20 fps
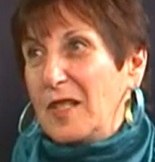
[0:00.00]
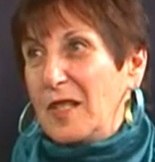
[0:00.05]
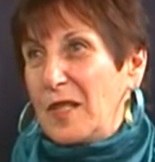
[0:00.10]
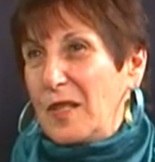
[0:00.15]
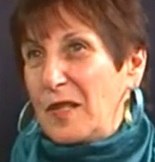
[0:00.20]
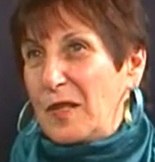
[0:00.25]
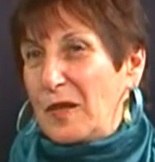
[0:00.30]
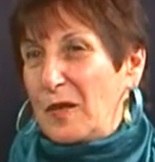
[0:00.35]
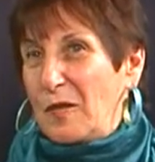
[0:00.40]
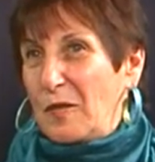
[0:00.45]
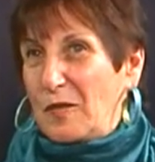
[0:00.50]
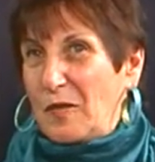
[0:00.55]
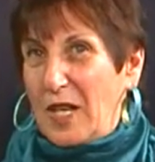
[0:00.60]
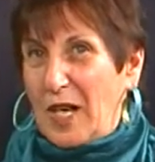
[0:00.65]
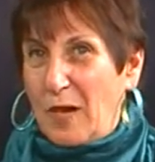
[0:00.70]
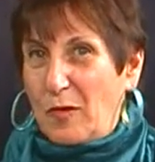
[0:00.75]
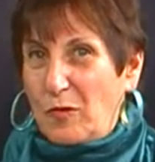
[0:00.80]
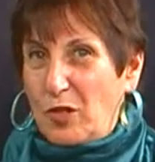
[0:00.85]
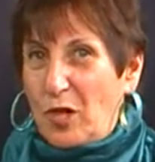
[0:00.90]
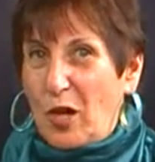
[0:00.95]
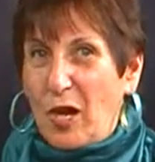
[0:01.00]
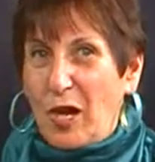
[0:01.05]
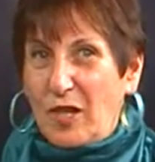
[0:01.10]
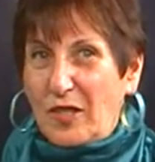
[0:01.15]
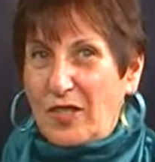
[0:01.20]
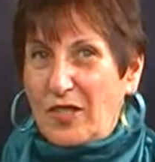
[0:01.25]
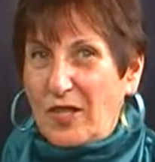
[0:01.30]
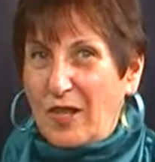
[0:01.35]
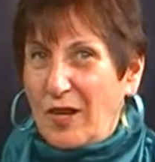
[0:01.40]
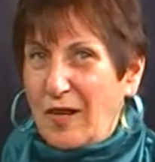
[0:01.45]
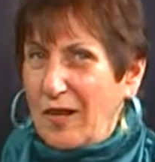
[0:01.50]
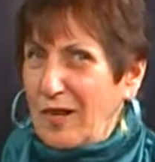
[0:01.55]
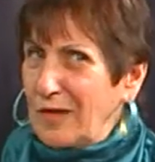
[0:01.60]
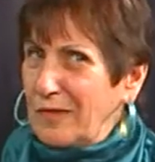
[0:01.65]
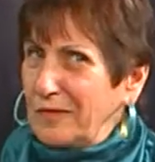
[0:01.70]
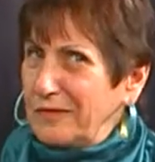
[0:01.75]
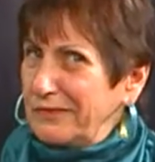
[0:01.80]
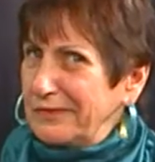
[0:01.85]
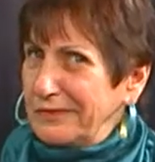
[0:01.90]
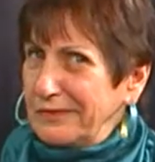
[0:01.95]
So now dogs are
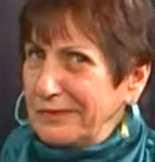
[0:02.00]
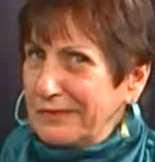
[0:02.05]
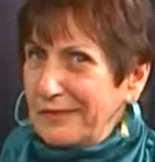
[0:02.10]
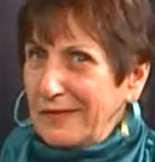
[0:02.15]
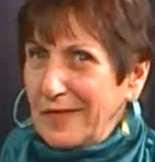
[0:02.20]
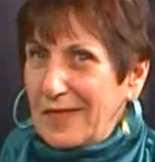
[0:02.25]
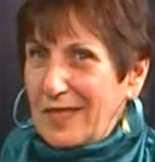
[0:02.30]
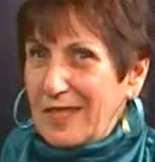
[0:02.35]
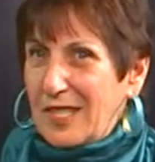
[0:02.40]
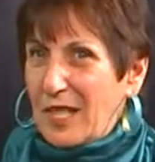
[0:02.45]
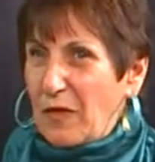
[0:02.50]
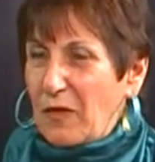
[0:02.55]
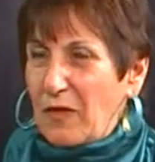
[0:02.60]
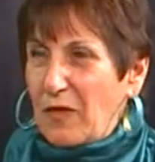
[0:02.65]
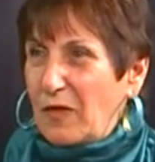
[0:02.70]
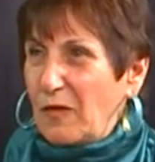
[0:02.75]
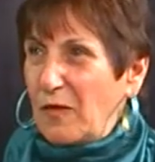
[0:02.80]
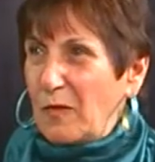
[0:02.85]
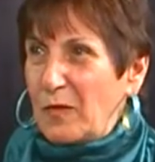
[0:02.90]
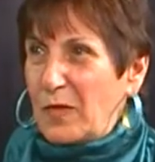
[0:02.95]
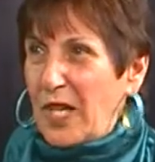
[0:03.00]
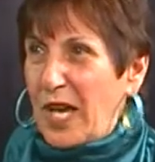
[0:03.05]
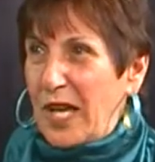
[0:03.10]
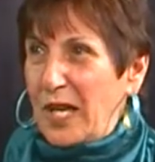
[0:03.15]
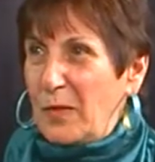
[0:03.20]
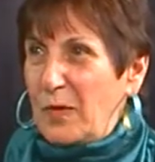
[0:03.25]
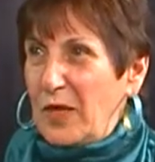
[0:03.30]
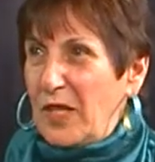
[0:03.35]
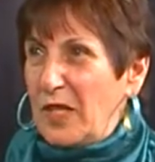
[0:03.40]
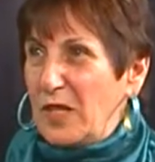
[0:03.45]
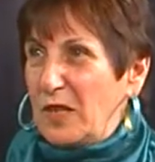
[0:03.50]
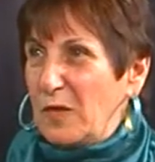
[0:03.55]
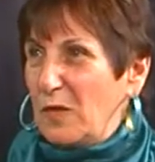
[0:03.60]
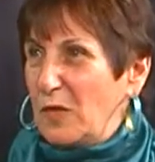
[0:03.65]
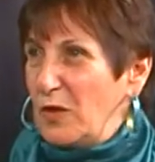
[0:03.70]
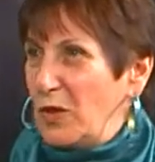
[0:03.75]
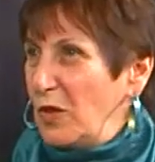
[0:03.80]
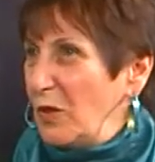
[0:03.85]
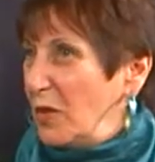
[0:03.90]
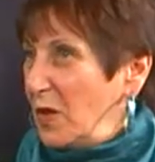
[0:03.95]
suffering from diabetes,
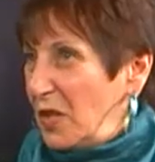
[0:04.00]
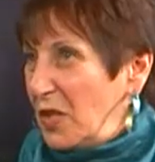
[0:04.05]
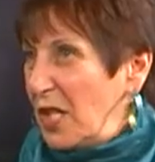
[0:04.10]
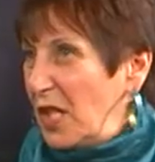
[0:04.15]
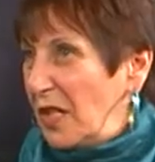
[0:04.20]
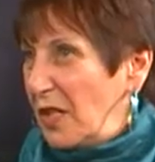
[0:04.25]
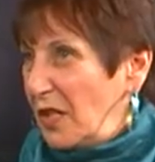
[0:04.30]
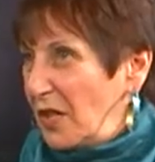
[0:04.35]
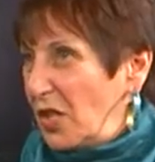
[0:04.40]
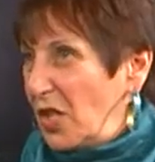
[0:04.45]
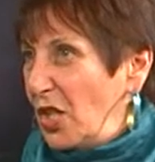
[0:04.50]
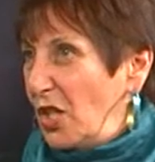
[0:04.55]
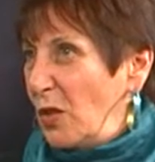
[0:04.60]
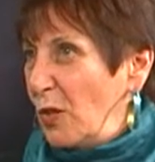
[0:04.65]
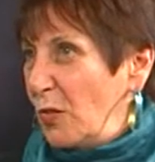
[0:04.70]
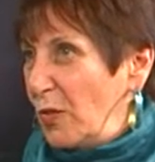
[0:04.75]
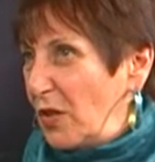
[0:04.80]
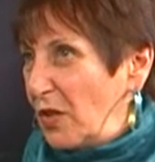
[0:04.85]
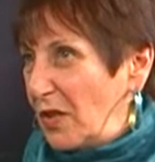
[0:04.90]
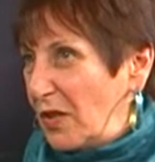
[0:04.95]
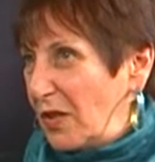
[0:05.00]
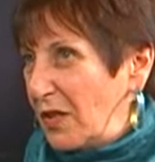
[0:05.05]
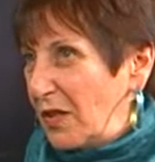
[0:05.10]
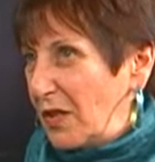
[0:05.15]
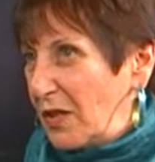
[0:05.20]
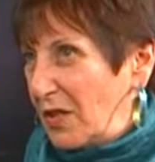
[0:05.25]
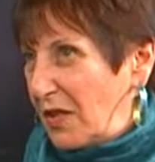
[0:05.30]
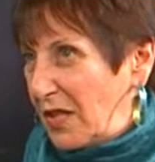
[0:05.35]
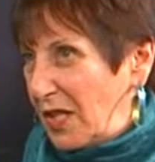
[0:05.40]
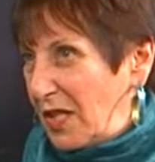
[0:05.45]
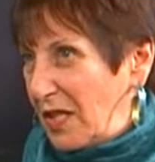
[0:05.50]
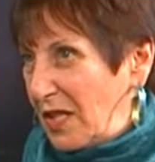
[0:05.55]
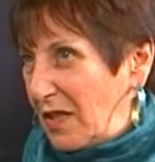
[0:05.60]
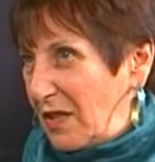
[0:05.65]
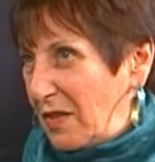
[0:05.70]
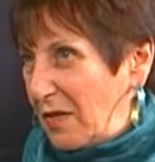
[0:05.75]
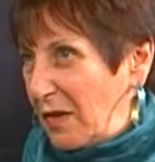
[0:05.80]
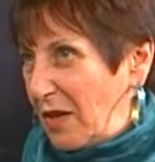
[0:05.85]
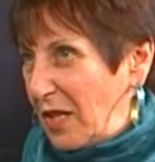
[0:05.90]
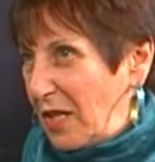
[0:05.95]
which you would think is a human
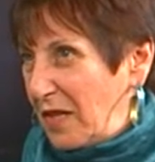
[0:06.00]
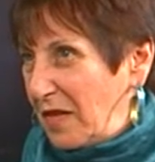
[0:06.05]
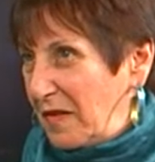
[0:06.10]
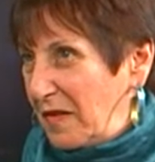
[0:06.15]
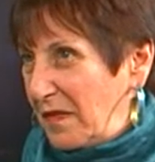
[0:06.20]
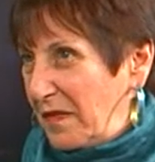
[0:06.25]
disease, right?